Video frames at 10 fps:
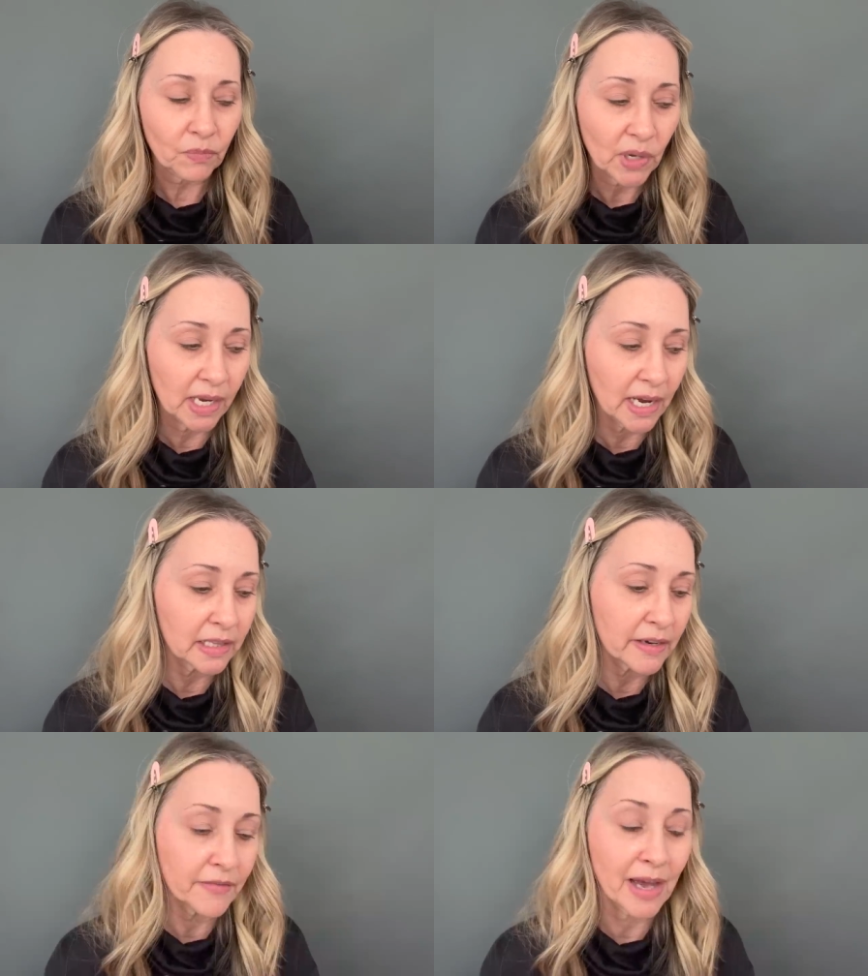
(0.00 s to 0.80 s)
And I
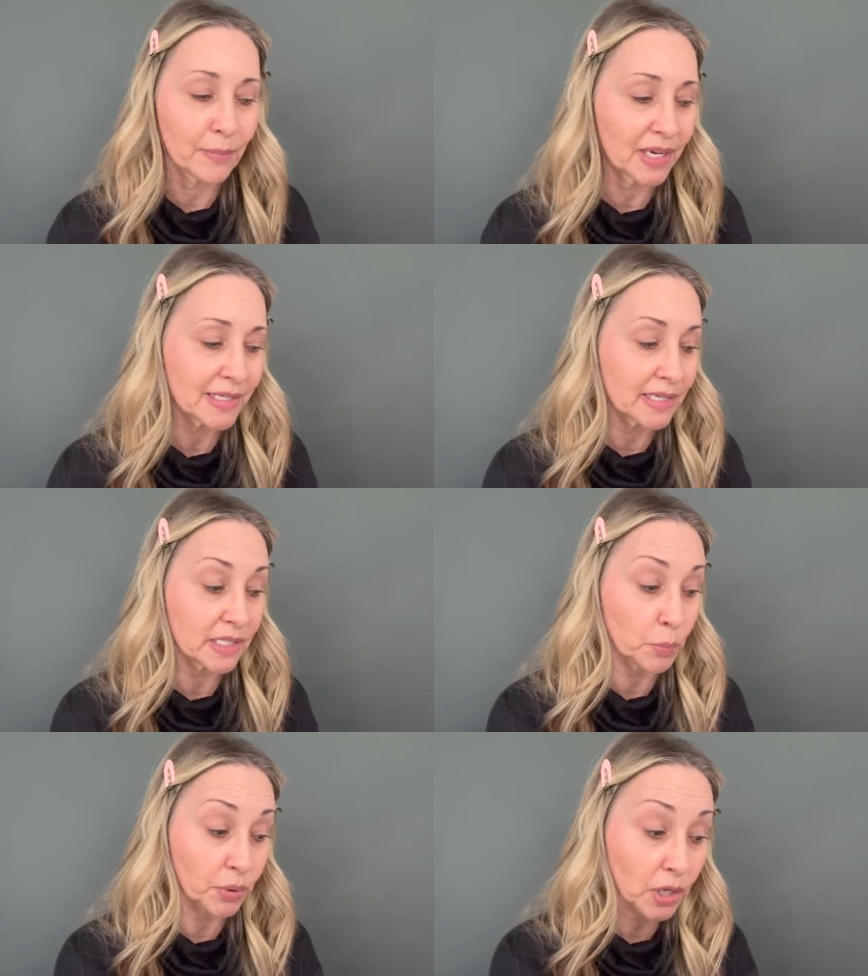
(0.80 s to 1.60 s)
love that because as
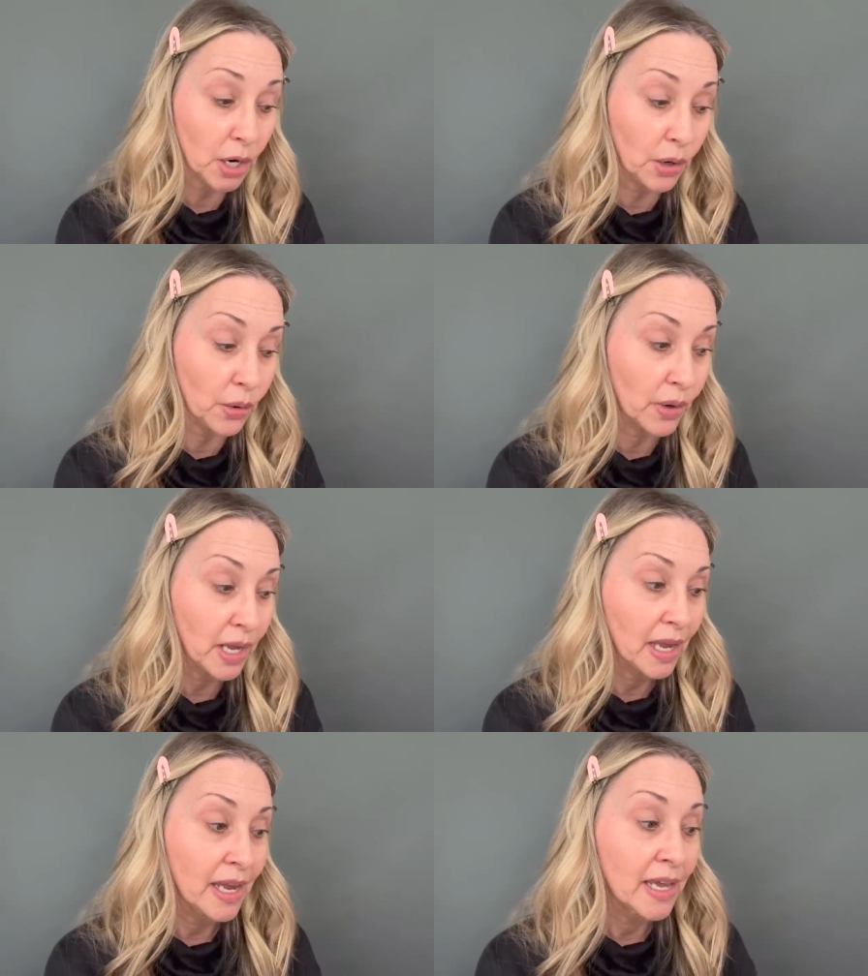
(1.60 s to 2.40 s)
a pro,
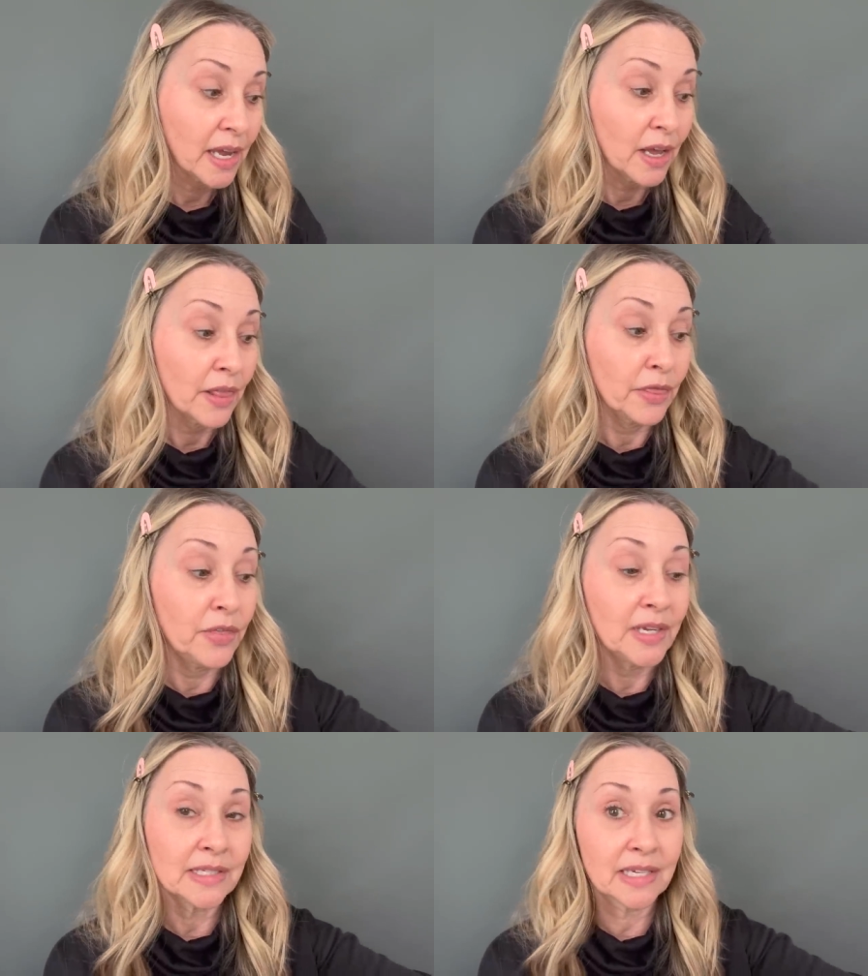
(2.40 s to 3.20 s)

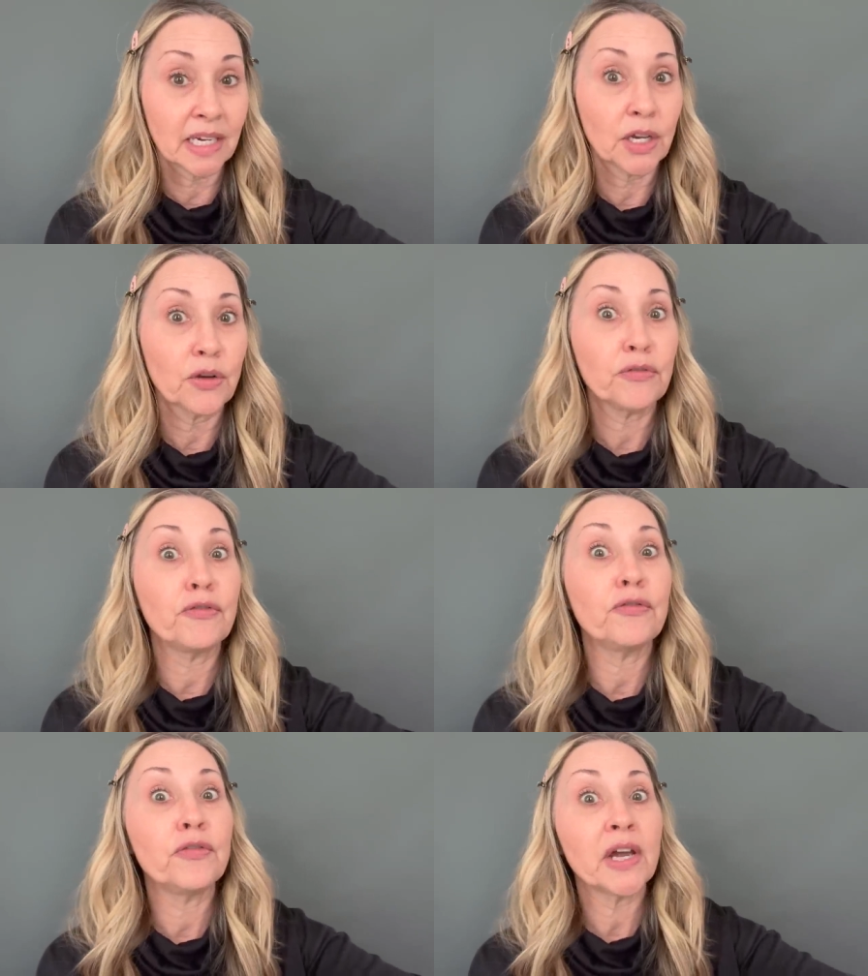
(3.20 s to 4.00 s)
these get
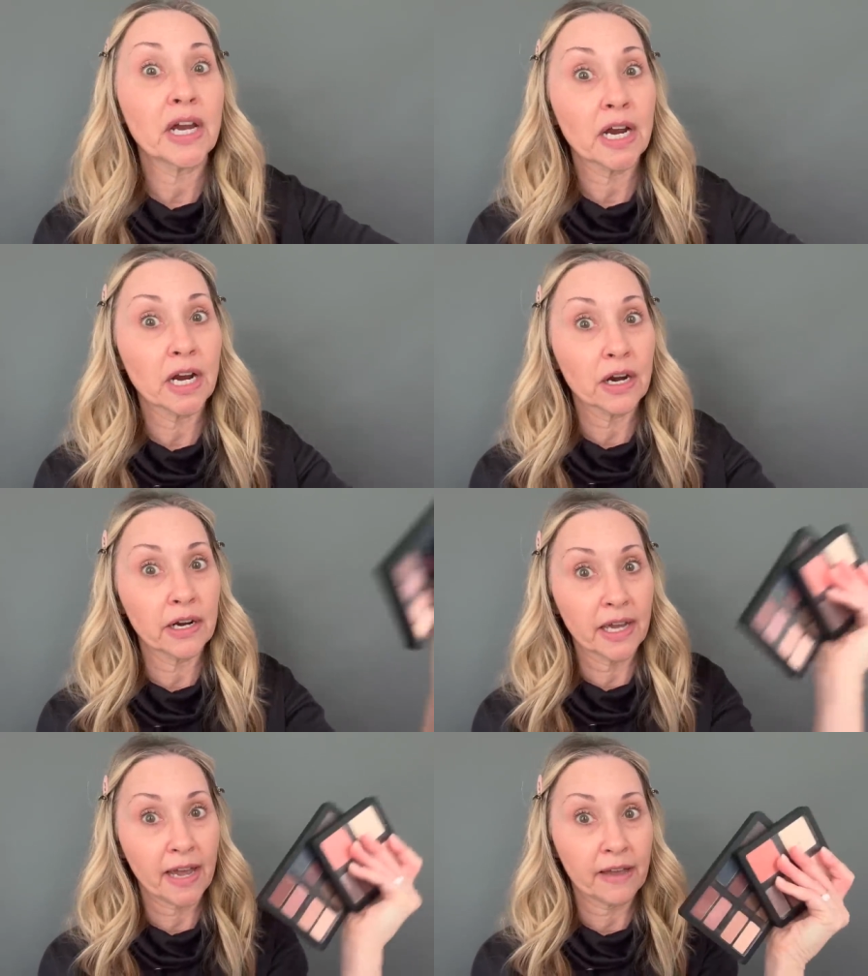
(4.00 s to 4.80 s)

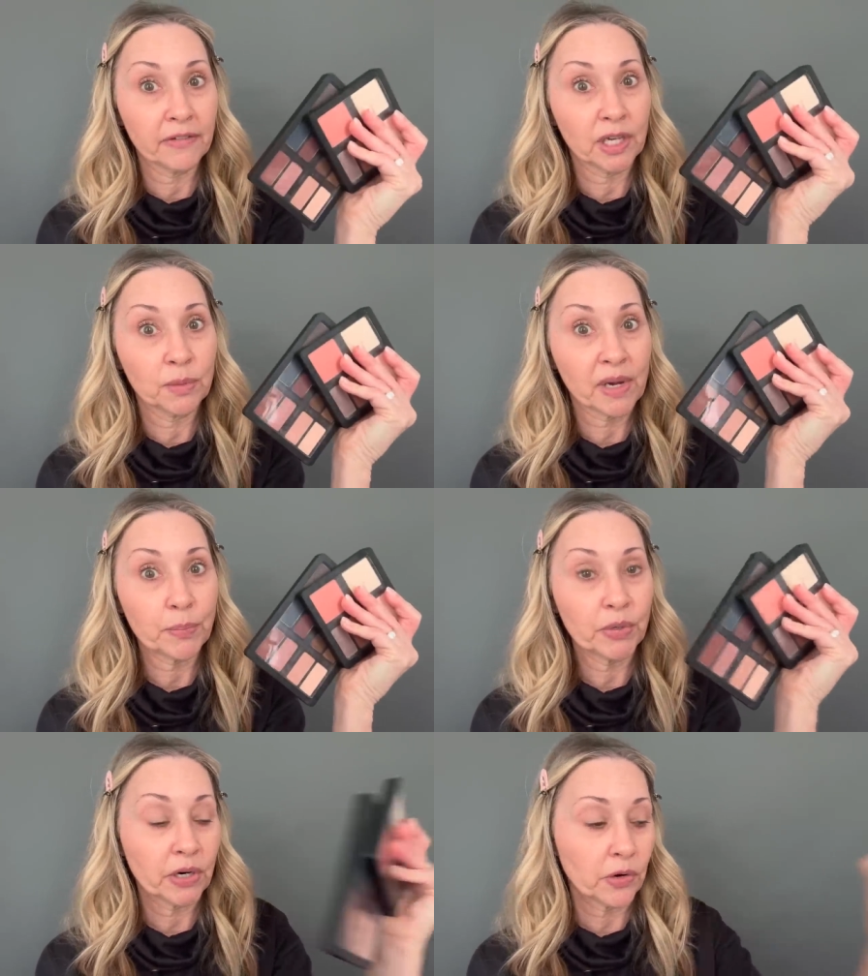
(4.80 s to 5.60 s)
very heavy in my
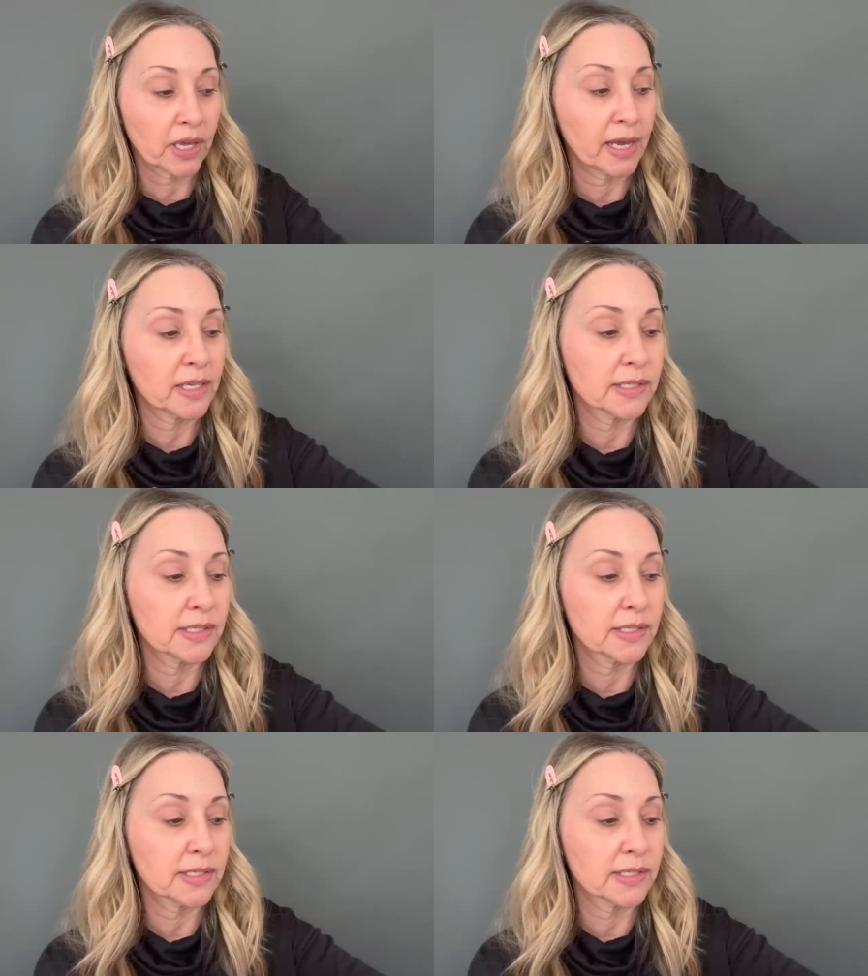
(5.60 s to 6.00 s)
pro kit.